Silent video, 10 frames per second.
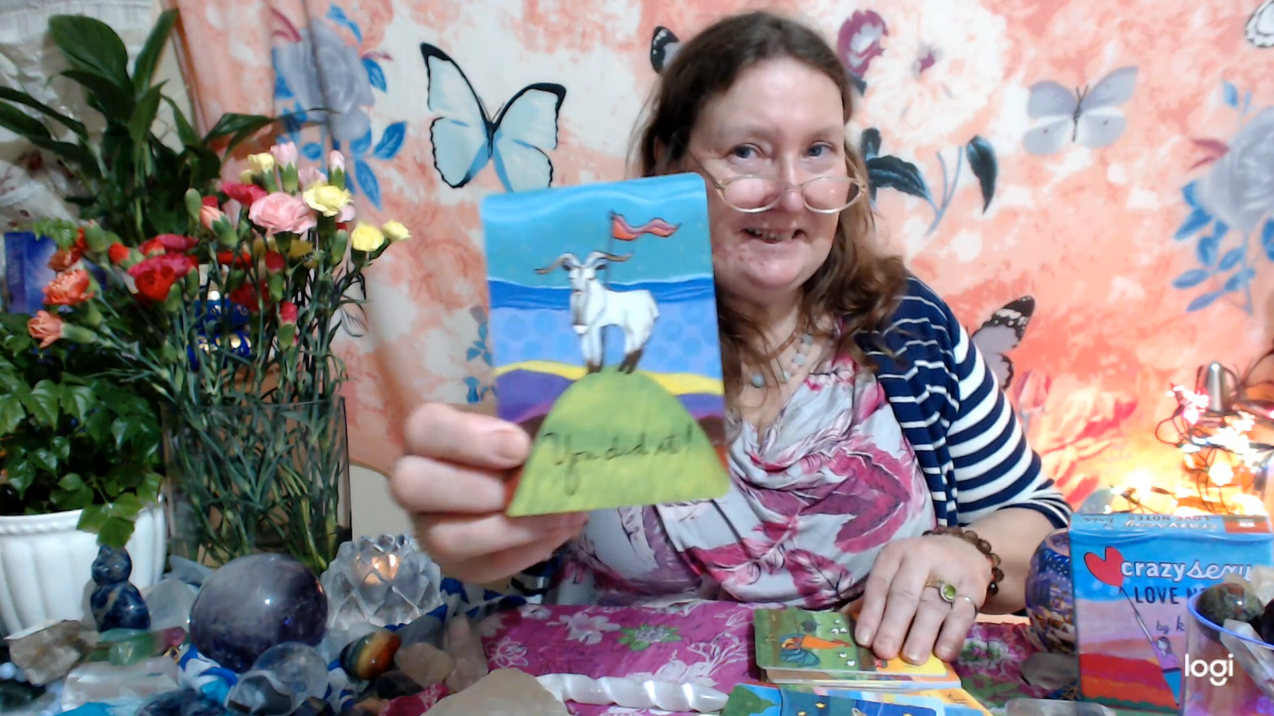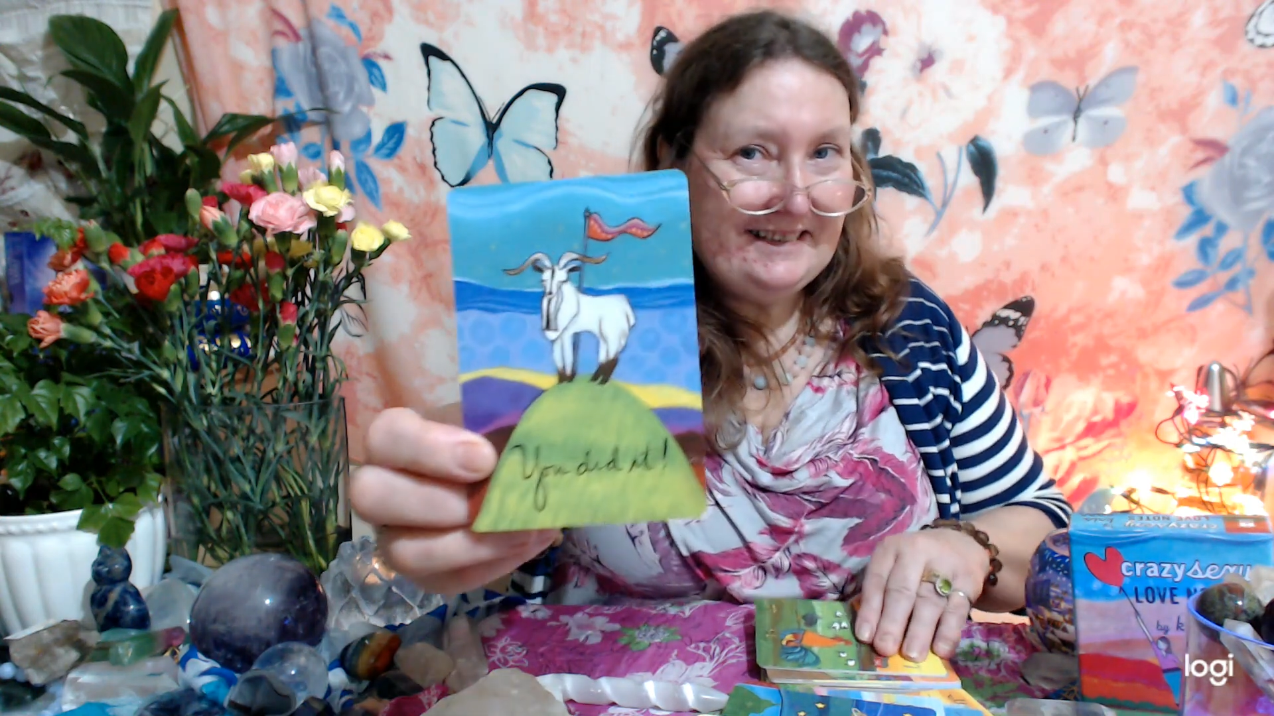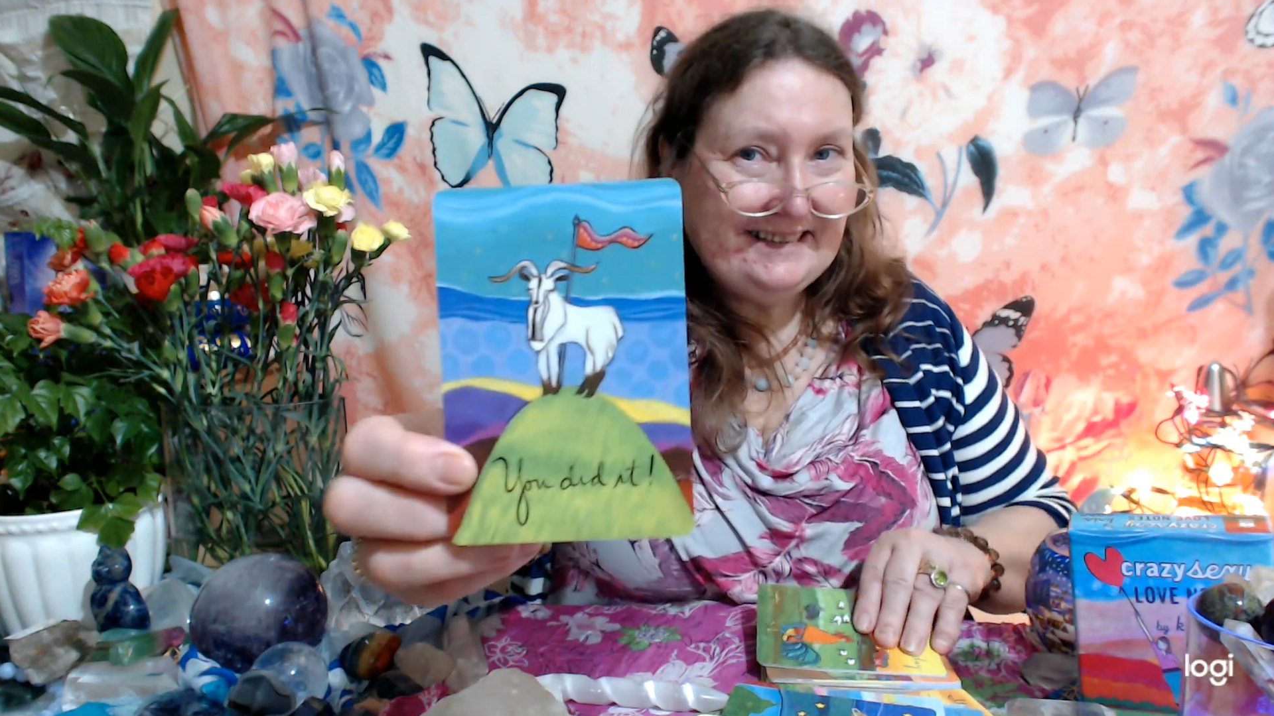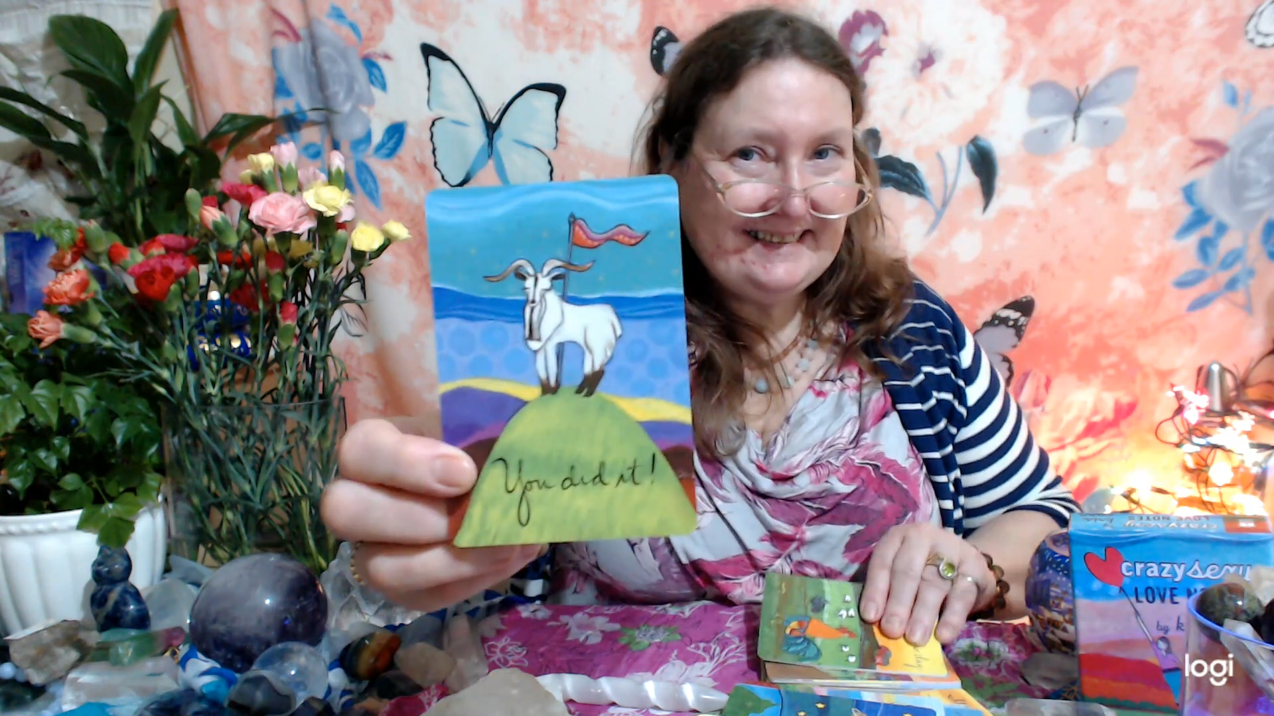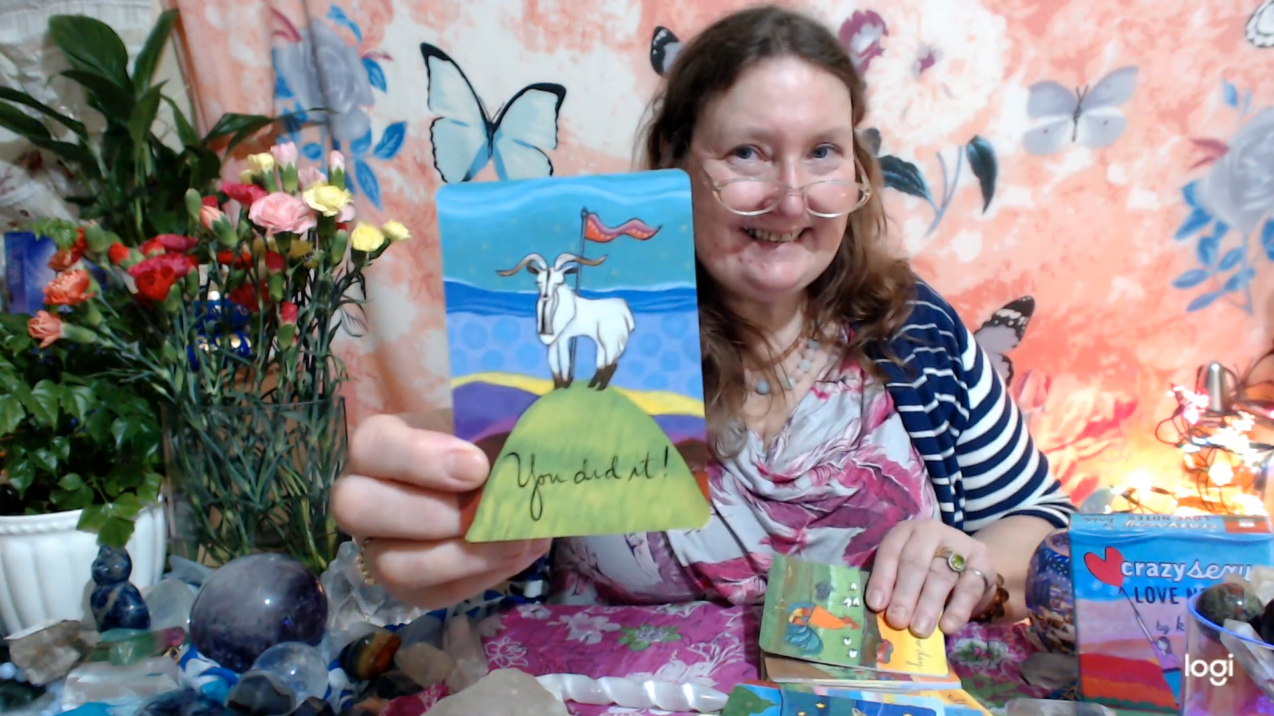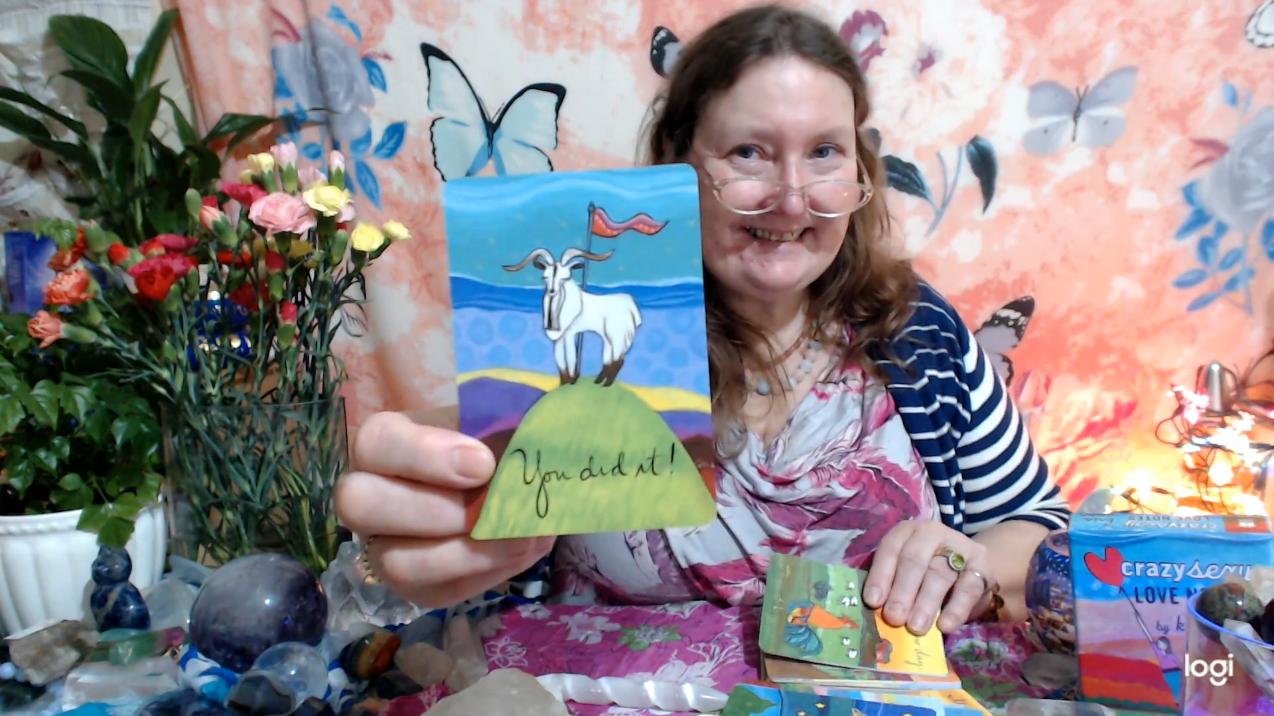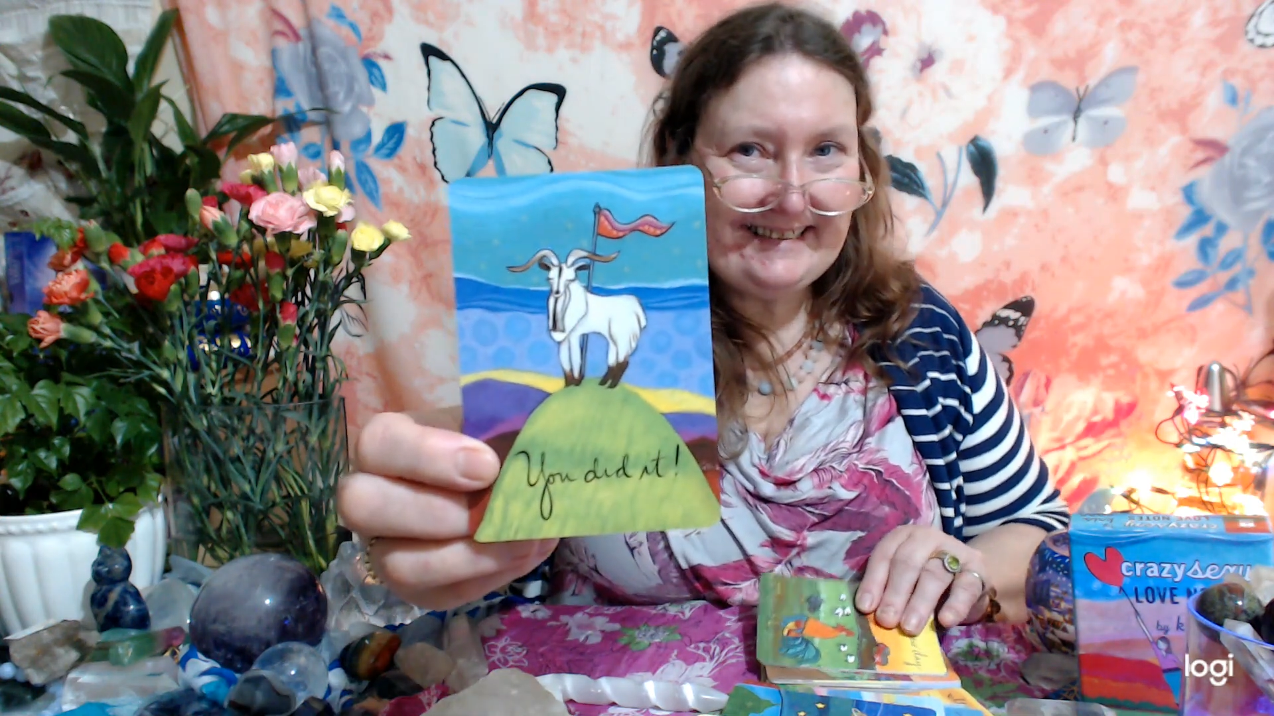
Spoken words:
it.